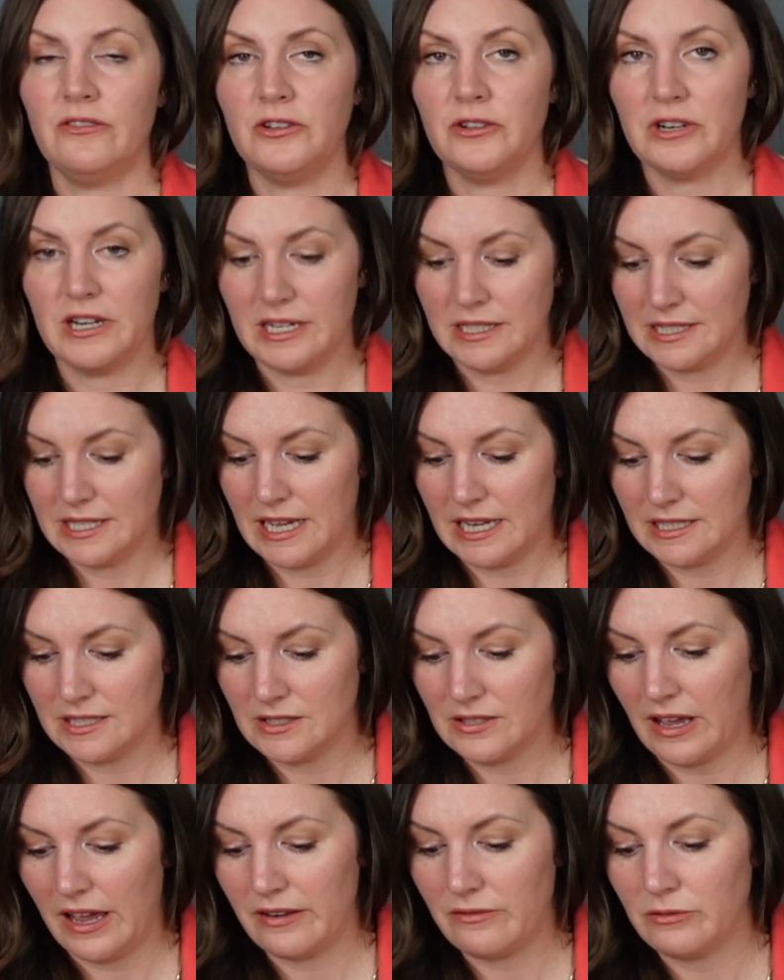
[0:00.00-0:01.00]
you're not
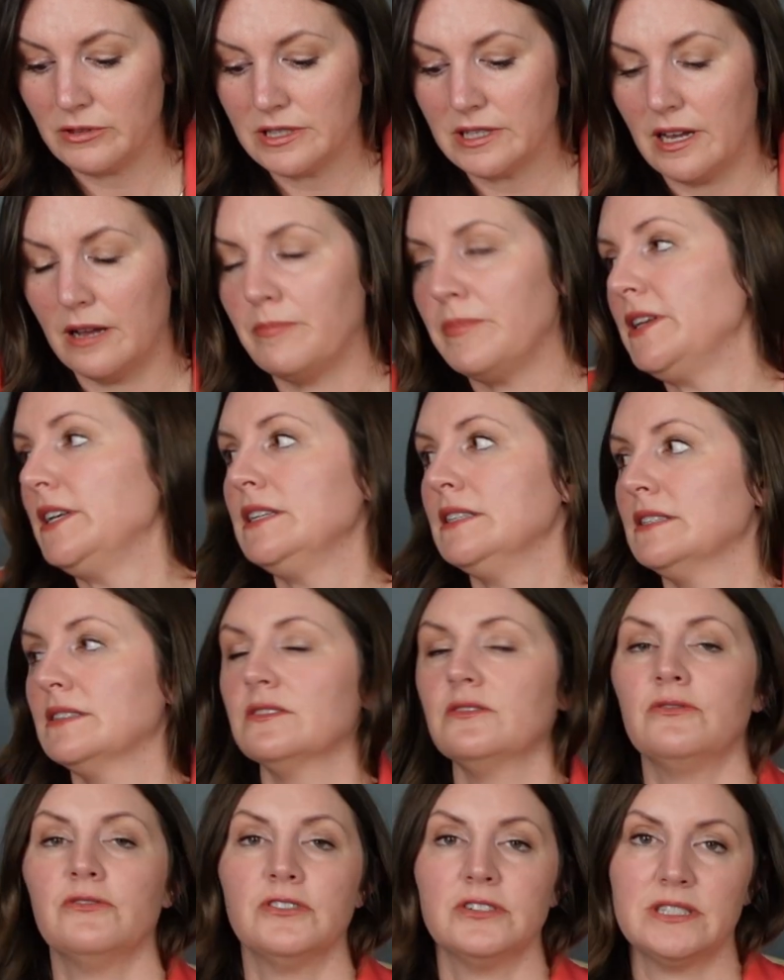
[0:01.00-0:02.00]
satisfied with a
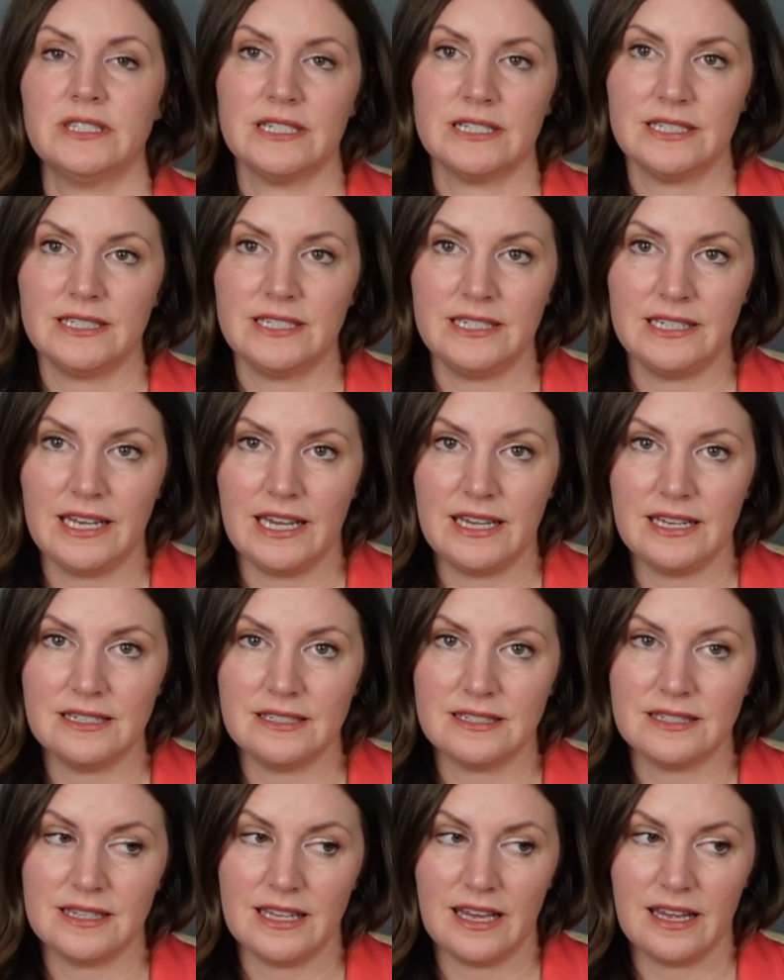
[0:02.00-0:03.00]
piece for 60
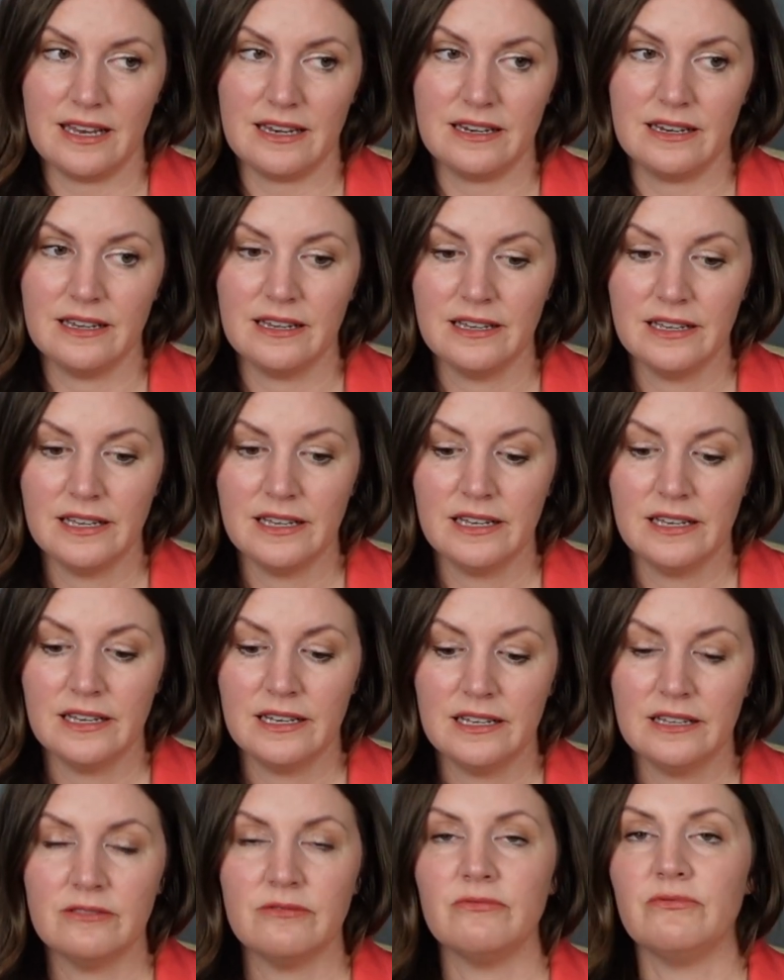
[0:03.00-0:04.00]
days, then
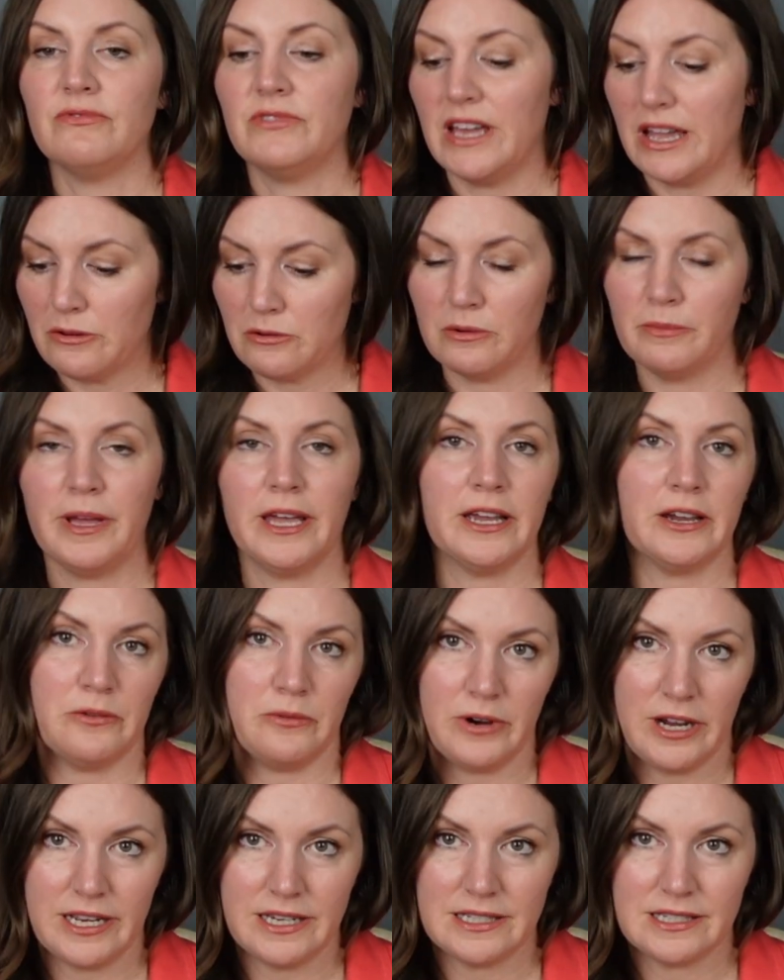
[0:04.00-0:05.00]
they will make it
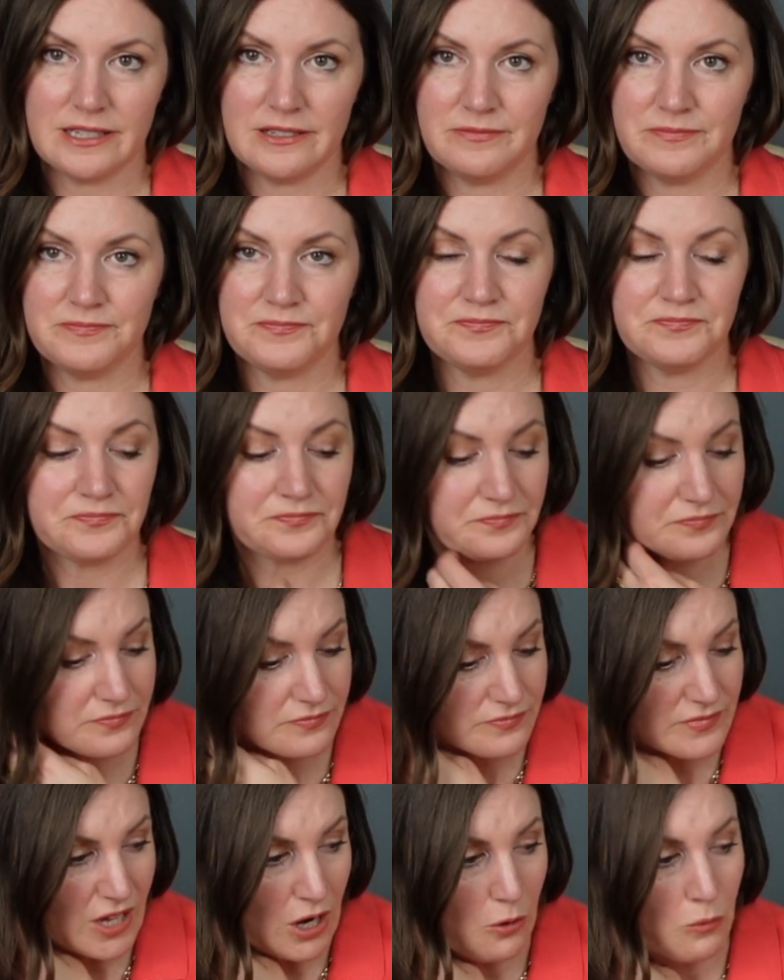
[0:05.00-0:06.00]
right.
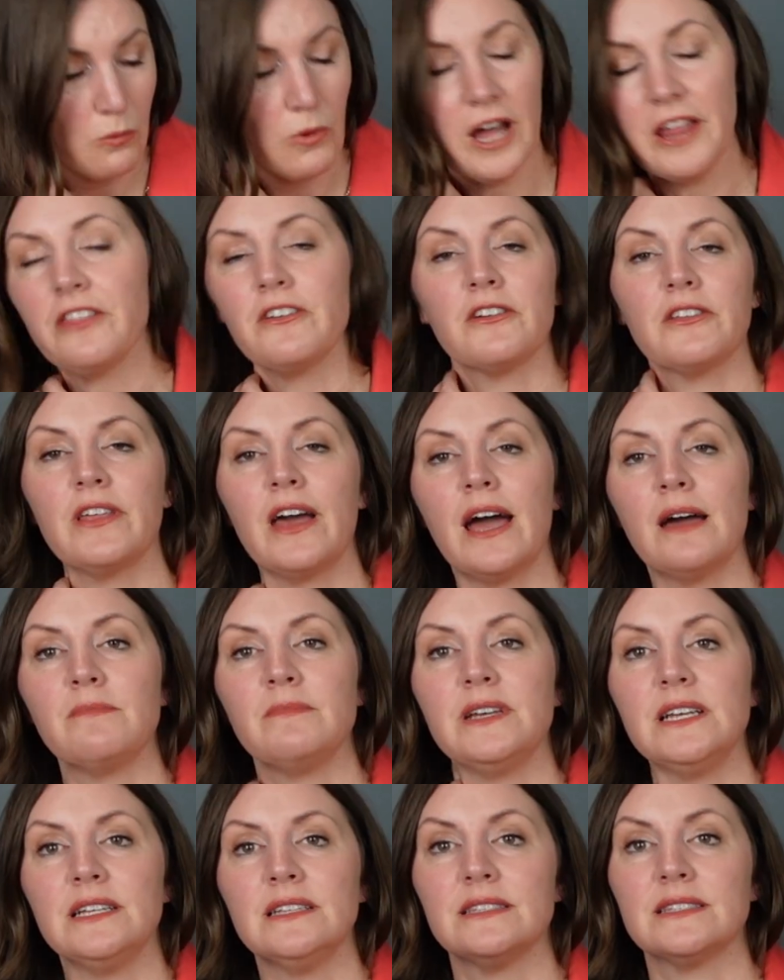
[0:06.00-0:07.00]
Whether that
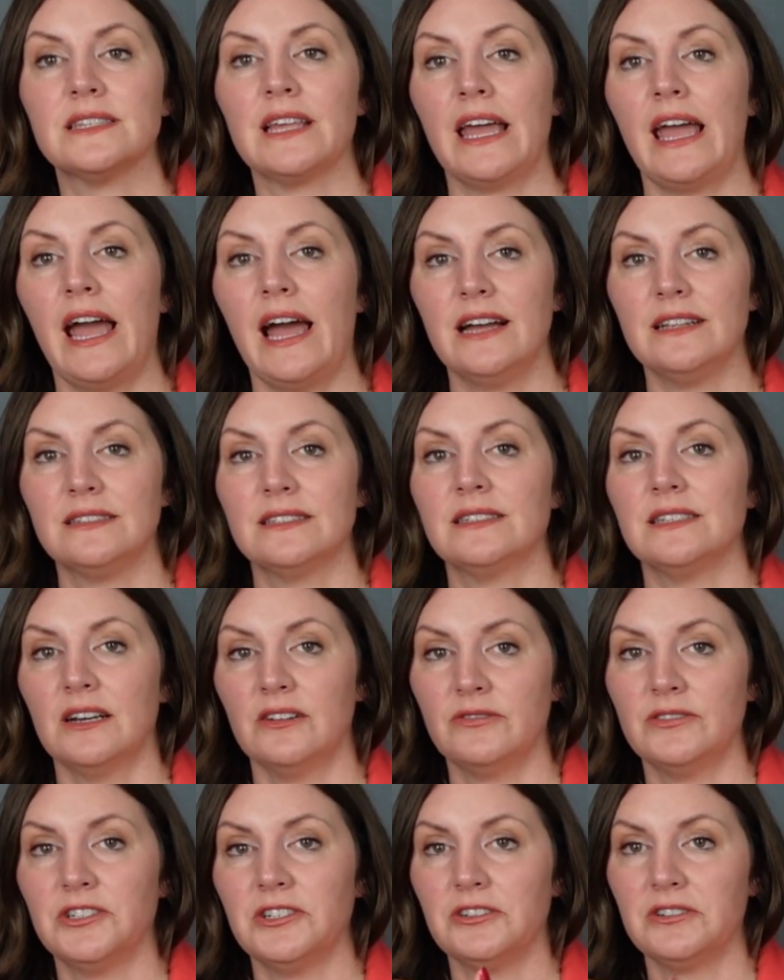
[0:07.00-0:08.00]
means they add
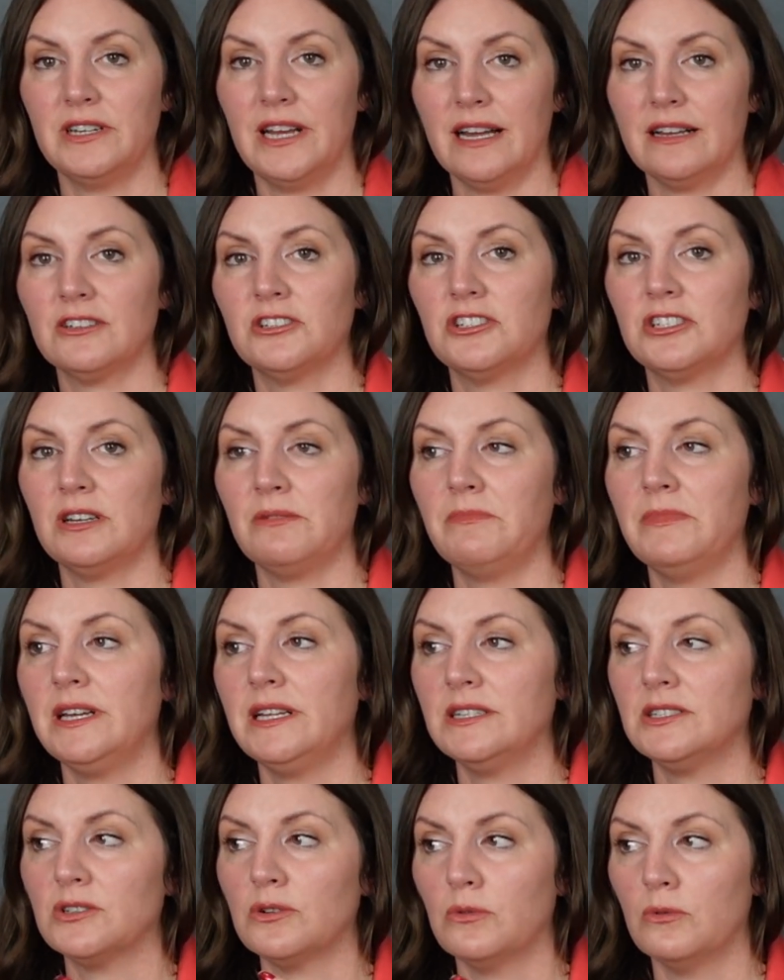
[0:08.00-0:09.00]
stuff to your next
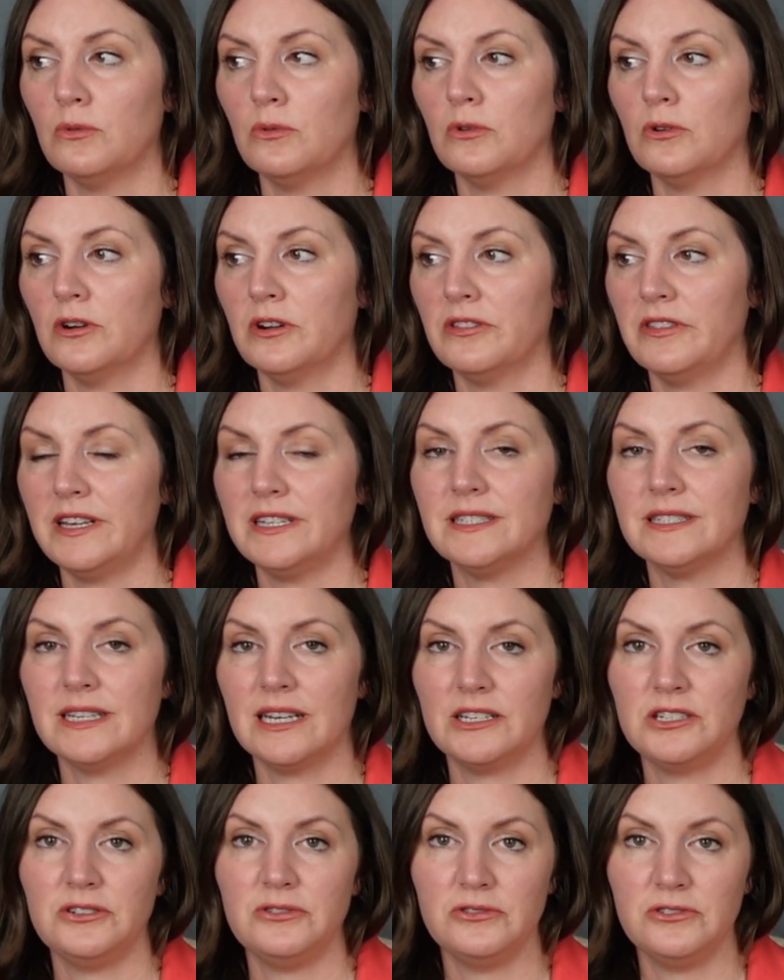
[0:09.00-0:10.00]
shipment or they
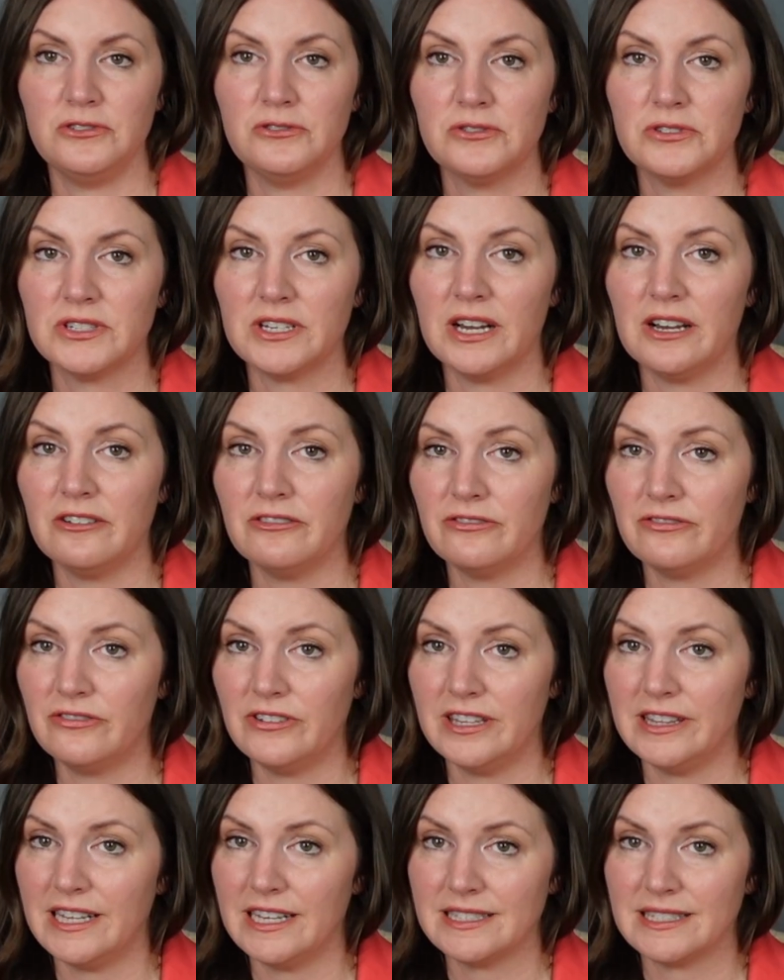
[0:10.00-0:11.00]
send you new stuff
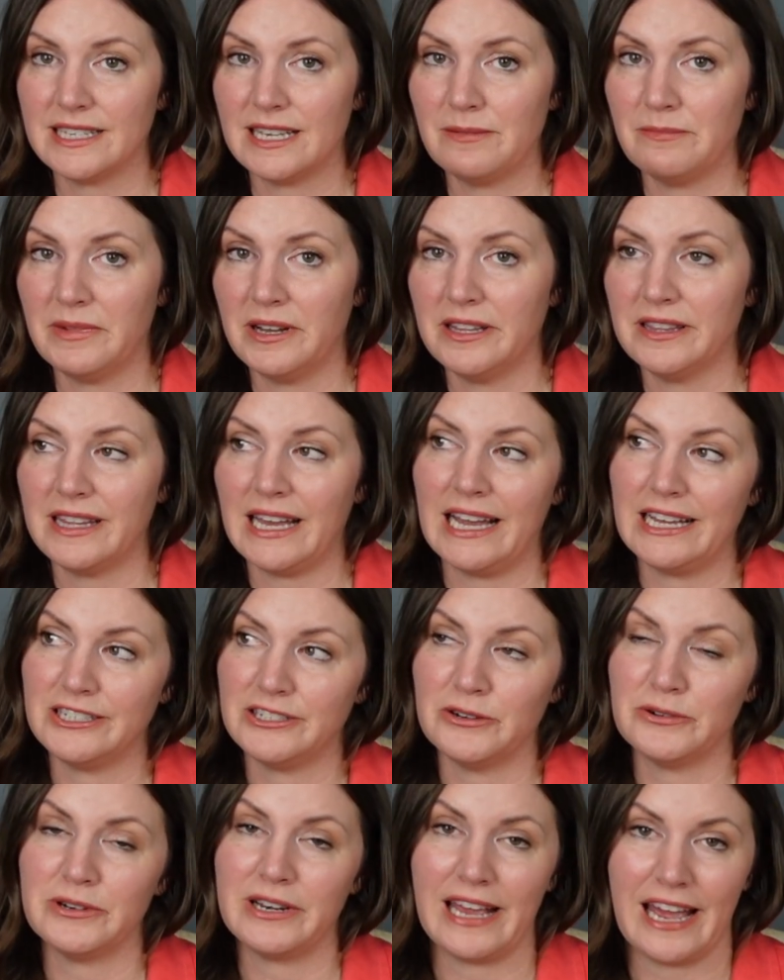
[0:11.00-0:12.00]
in that same month, I
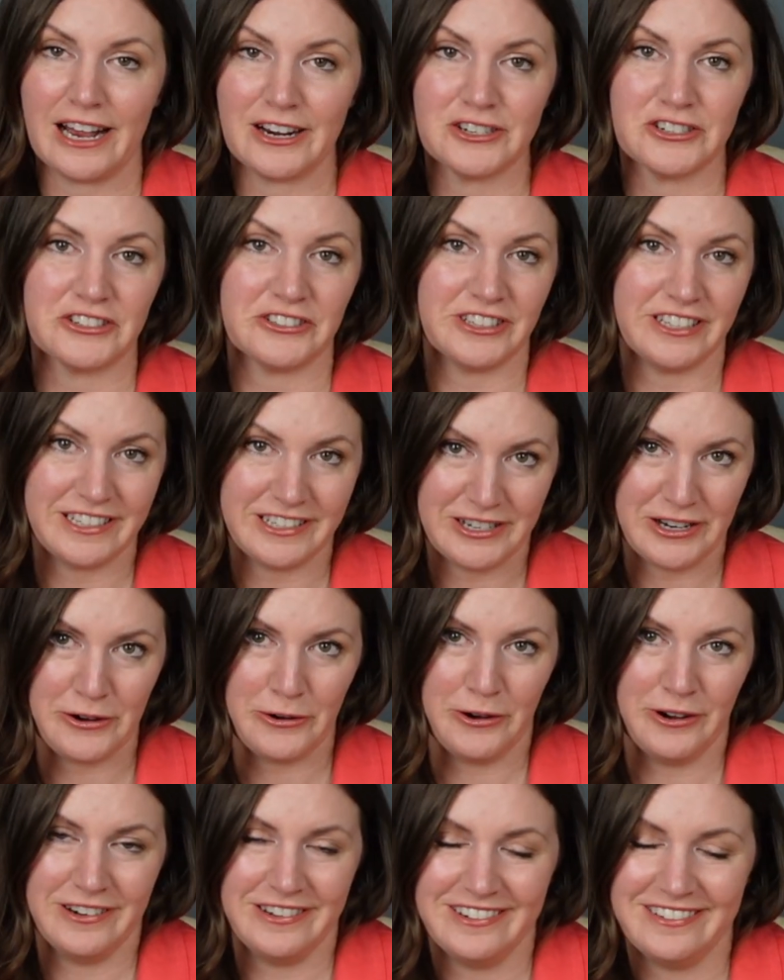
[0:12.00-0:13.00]
don't actually know.